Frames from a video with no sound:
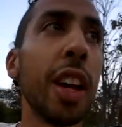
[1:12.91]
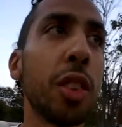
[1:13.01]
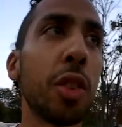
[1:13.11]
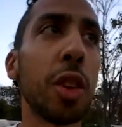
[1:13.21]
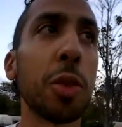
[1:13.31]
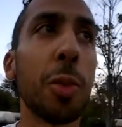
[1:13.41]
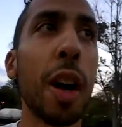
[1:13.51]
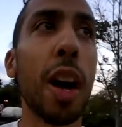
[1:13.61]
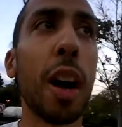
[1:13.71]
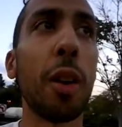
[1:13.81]
It talks
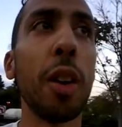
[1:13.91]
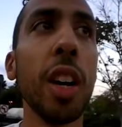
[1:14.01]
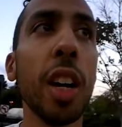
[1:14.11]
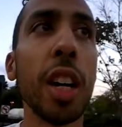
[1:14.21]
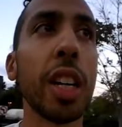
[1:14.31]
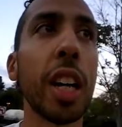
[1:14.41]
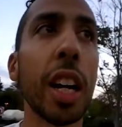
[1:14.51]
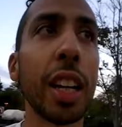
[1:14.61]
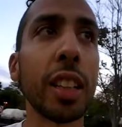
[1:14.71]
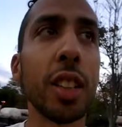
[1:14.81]
about how he
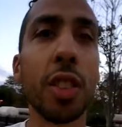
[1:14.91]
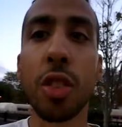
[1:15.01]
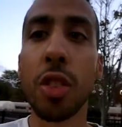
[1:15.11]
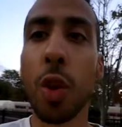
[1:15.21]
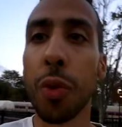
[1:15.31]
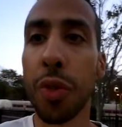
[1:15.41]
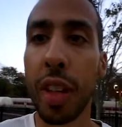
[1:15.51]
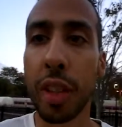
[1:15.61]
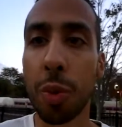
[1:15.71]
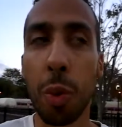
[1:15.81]
collected
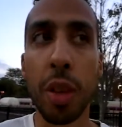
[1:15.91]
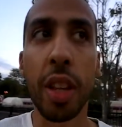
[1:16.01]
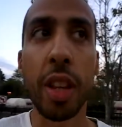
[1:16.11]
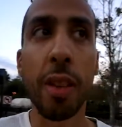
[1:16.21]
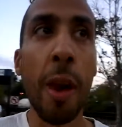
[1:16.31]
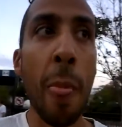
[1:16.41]
snowflakes one day,